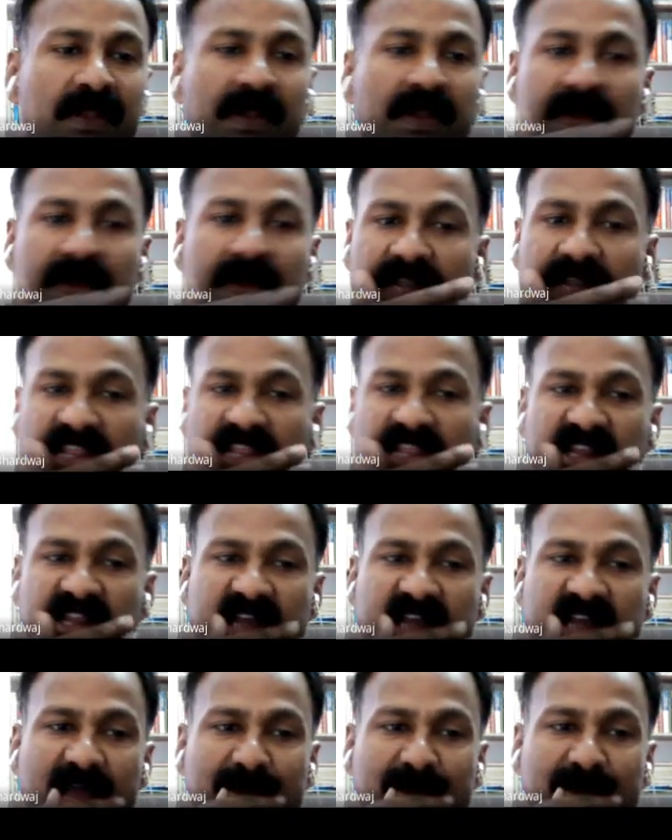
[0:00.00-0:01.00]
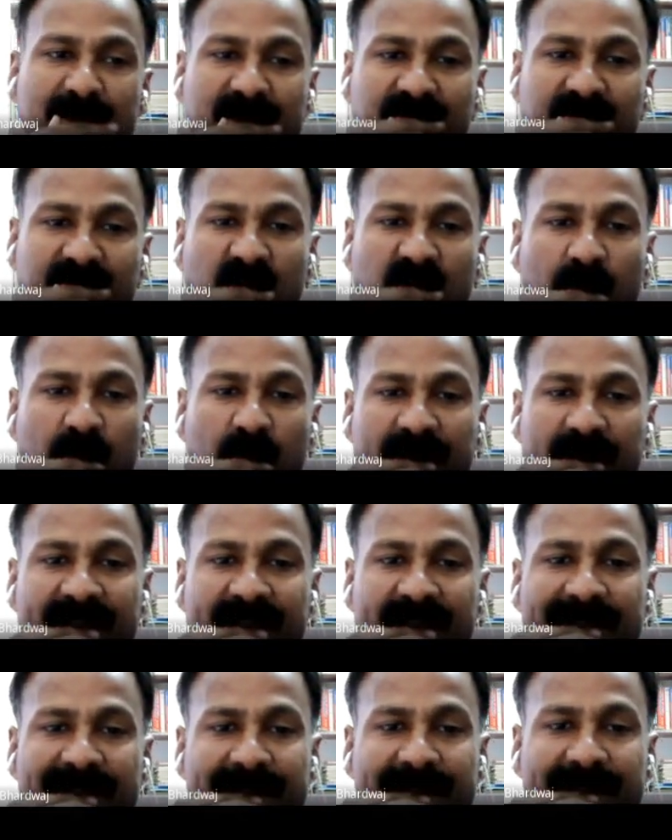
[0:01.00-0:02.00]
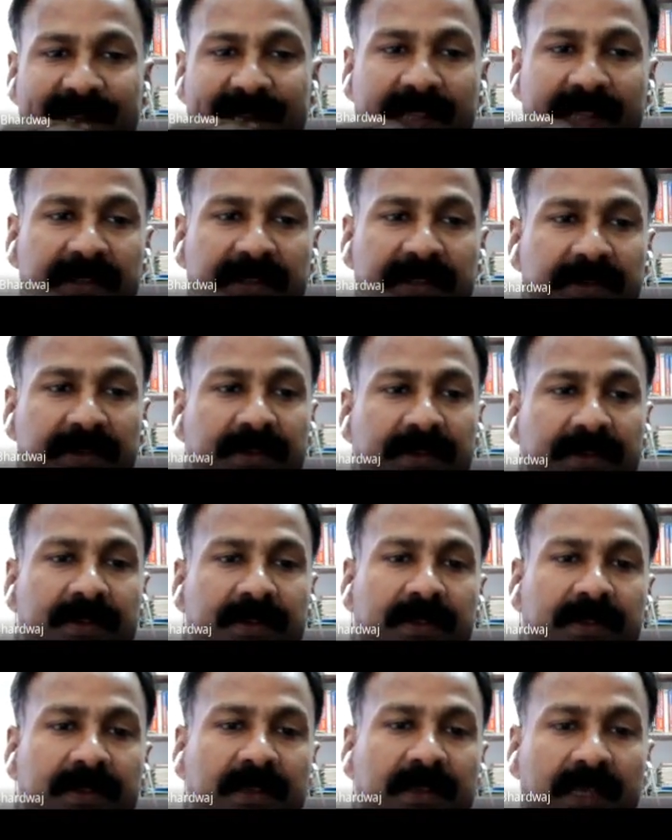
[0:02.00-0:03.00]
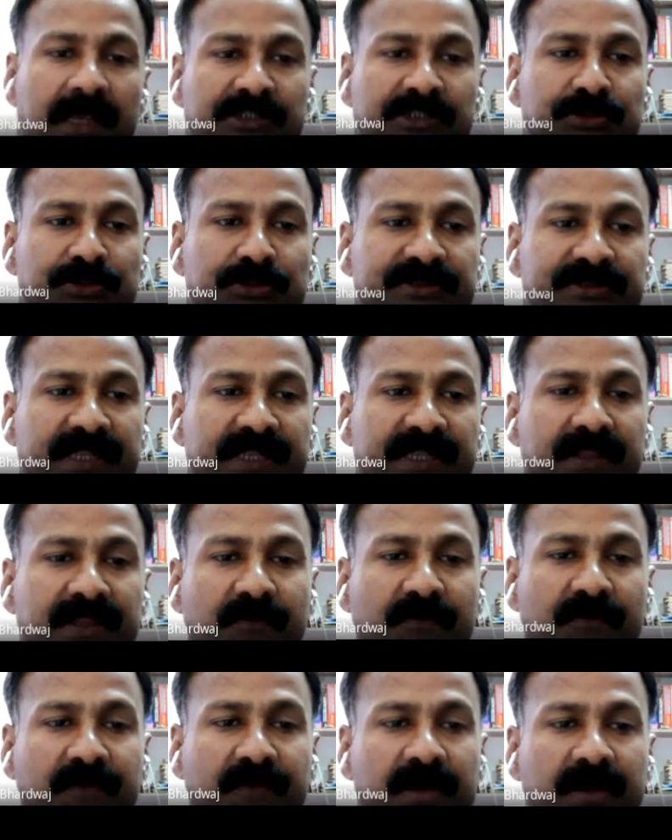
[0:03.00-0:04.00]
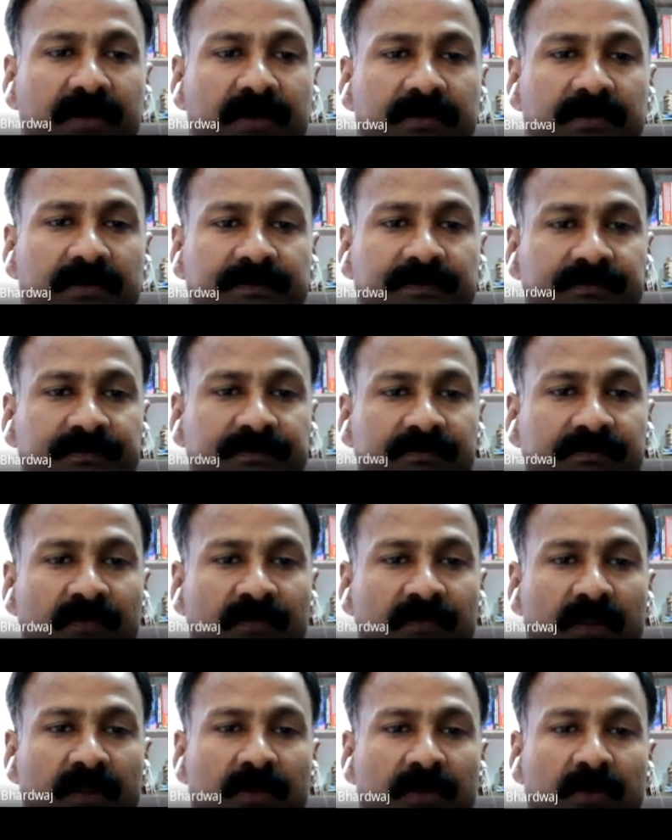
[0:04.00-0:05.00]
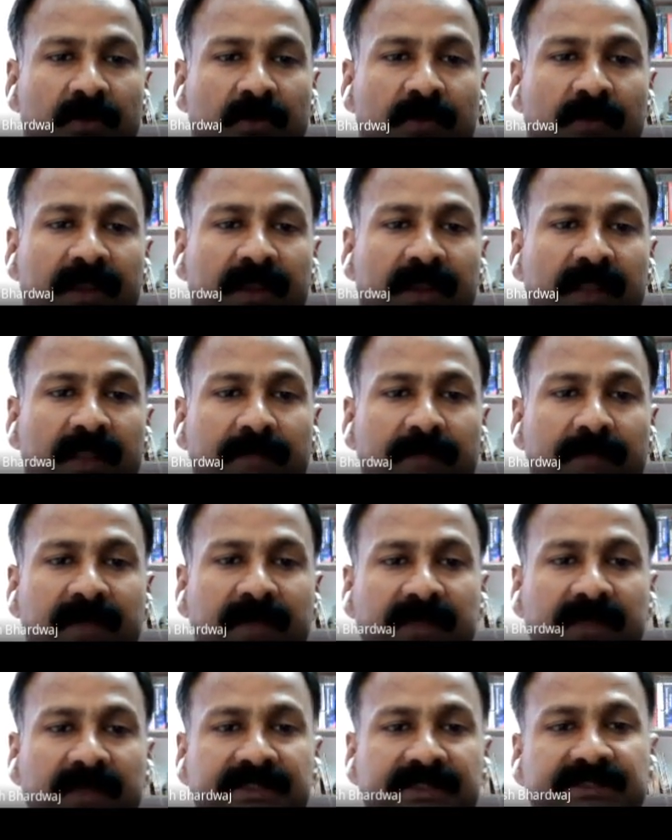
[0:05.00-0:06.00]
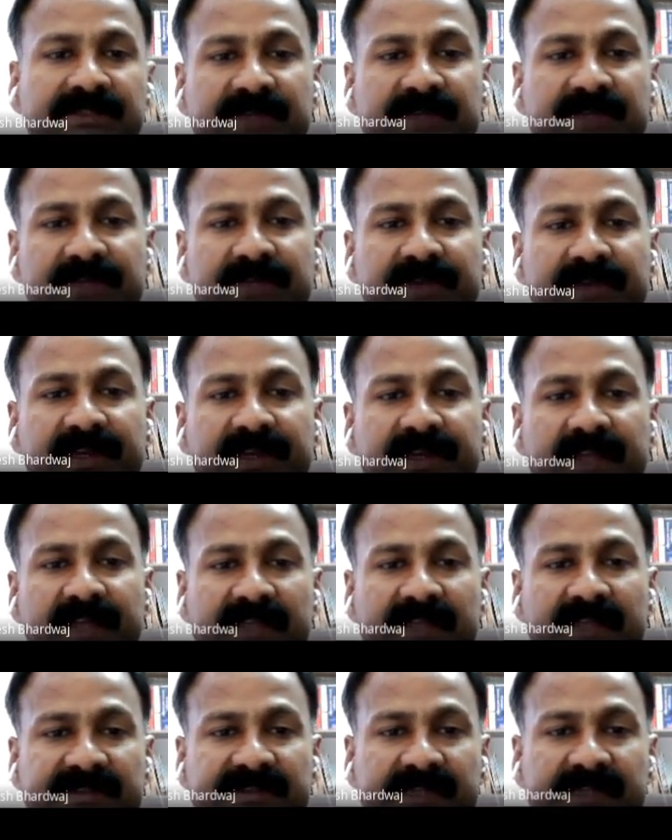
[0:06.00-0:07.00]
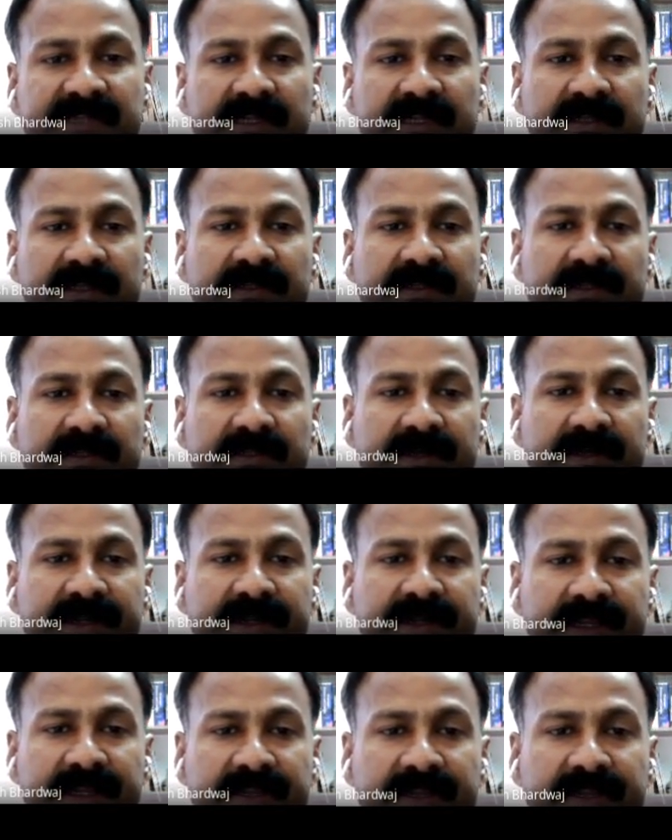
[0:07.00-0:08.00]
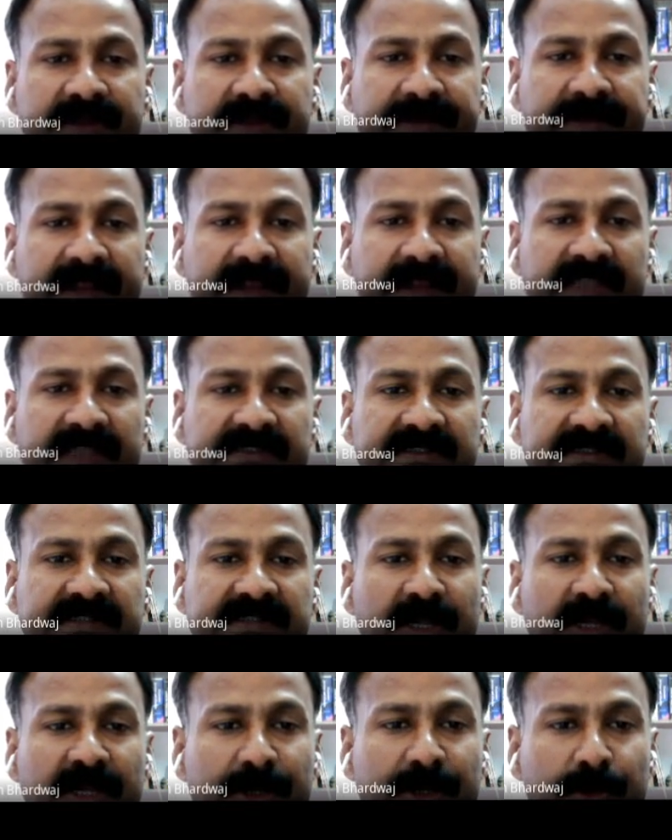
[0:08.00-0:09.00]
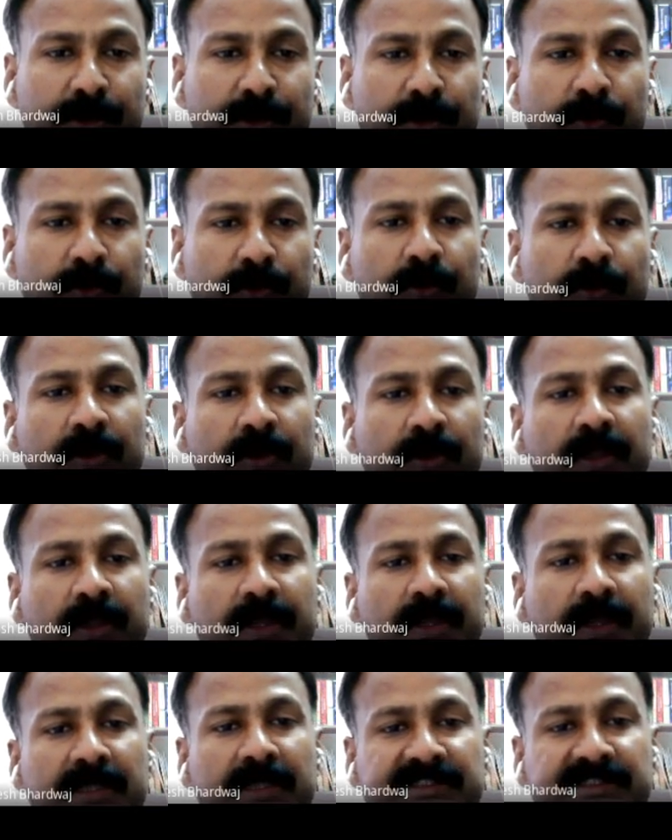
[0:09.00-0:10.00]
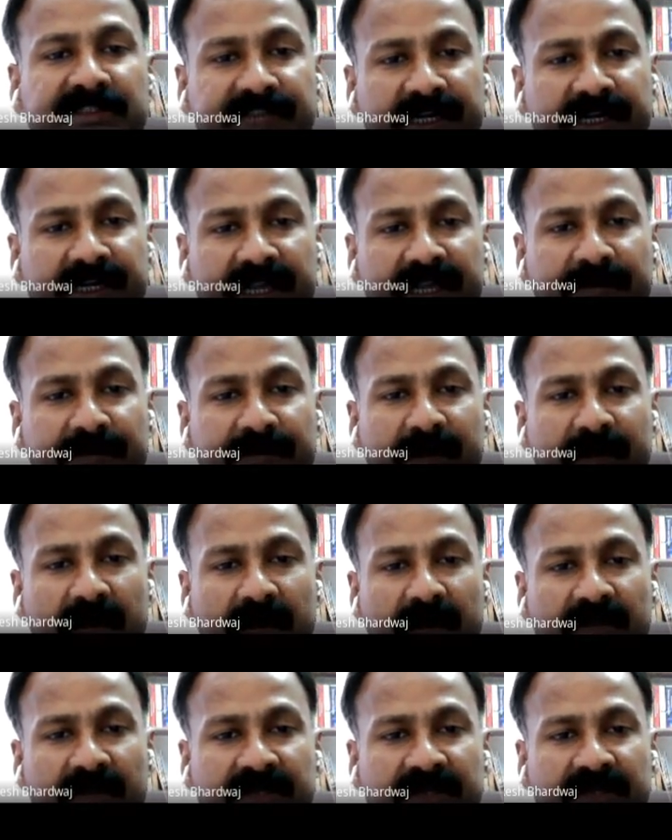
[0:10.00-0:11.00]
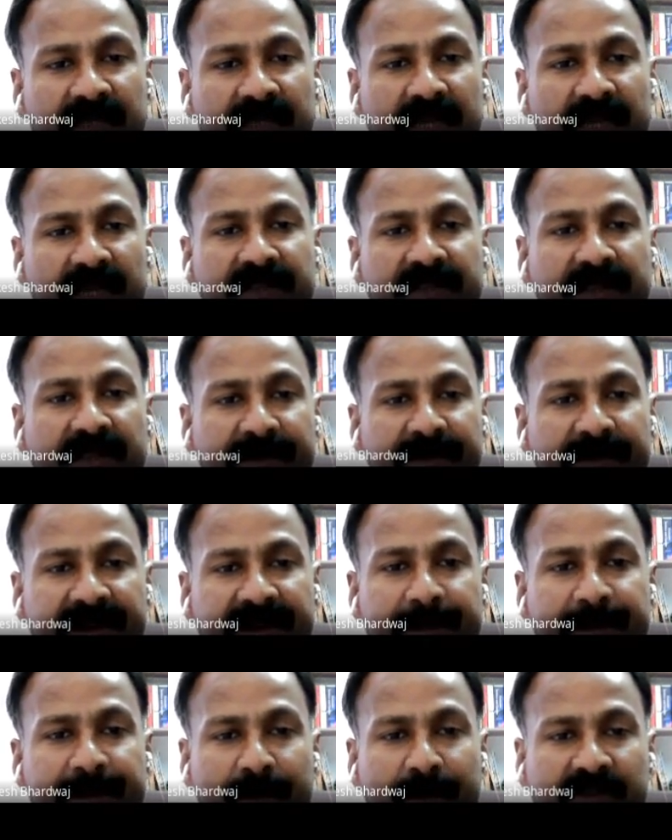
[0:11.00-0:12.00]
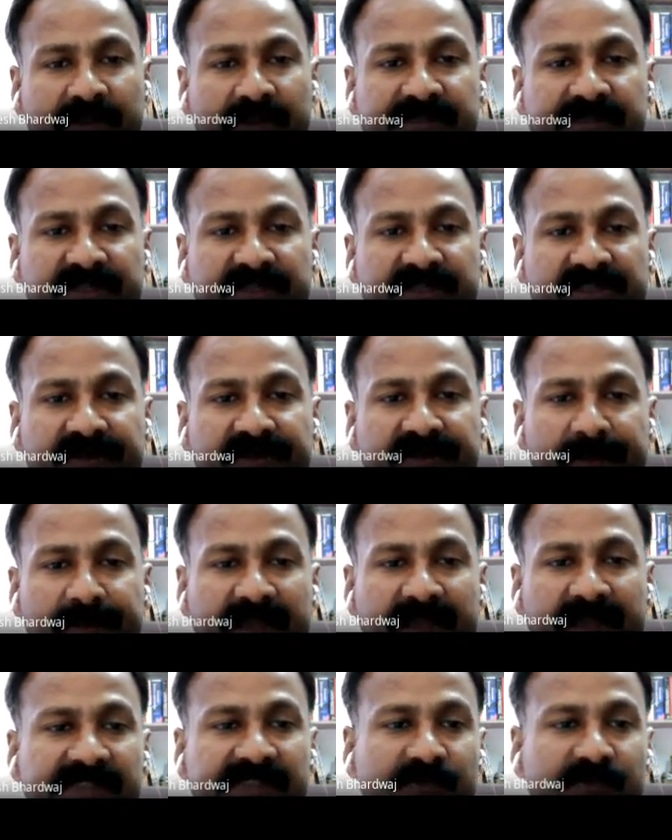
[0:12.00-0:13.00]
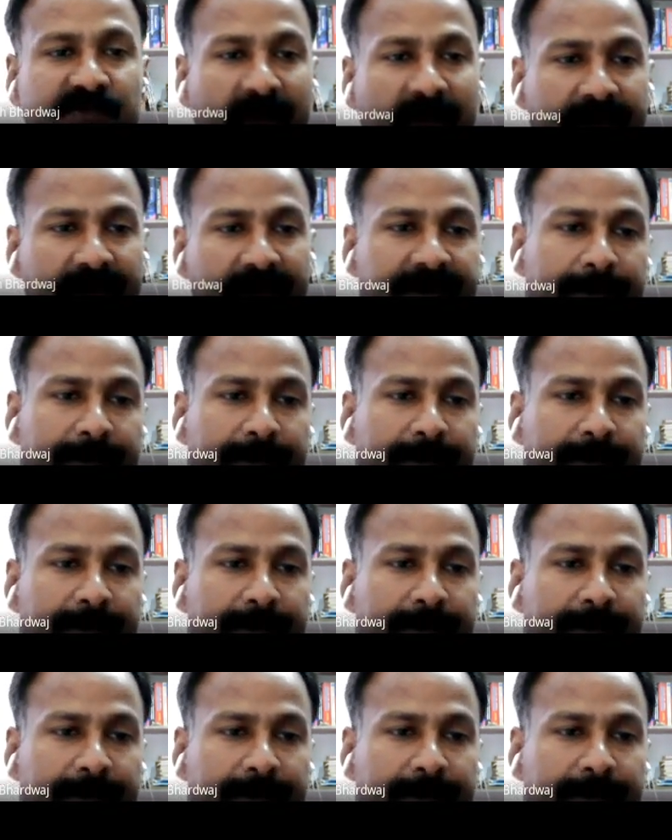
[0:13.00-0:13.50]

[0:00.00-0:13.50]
D is the diameter of the opening. As you see in the figure, when lambda is very less than the d, the rays continue in straight line path and the ray approximation remains valid.